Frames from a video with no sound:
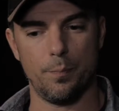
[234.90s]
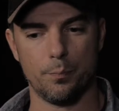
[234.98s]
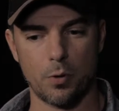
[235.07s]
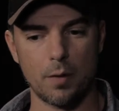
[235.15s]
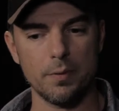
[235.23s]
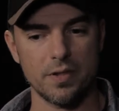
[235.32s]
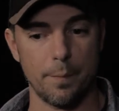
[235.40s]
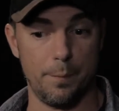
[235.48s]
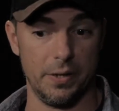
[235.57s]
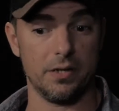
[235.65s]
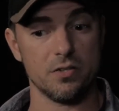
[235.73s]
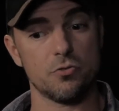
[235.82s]
probably the
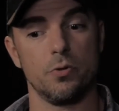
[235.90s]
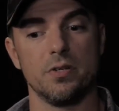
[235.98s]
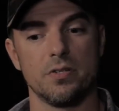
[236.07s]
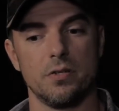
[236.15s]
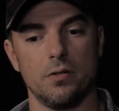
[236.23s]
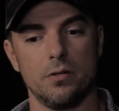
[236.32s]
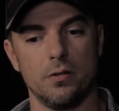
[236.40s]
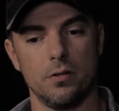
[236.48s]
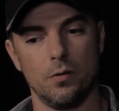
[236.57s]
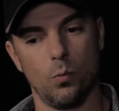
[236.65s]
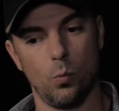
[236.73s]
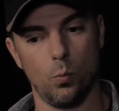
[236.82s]
biggest reason
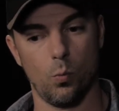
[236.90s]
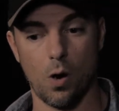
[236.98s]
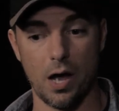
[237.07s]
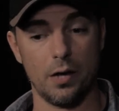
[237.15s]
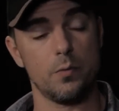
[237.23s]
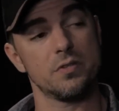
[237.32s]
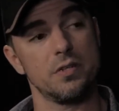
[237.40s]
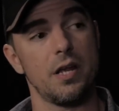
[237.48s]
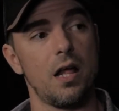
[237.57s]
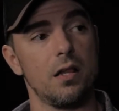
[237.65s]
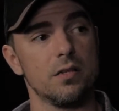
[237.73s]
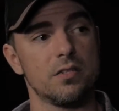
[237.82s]
why it was in
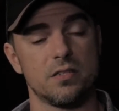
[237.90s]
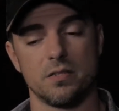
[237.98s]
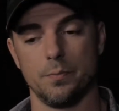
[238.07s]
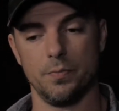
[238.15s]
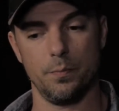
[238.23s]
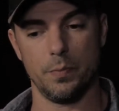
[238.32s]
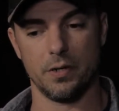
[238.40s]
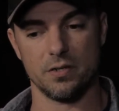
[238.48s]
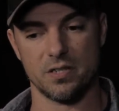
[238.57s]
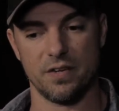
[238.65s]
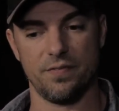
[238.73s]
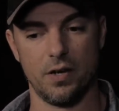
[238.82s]
Dallas is because
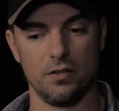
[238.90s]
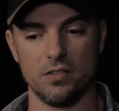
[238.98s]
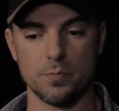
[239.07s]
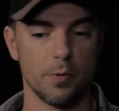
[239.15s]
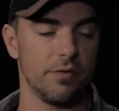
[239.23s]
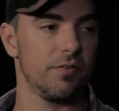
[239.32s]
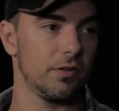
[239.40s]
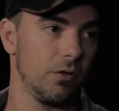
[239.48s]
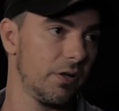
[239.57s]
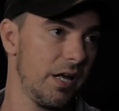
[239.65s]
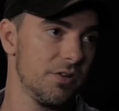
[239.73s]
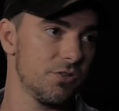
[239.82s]
they found this perfect
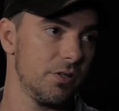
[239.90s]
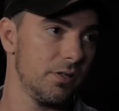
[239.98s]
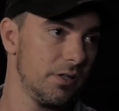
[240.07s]
location.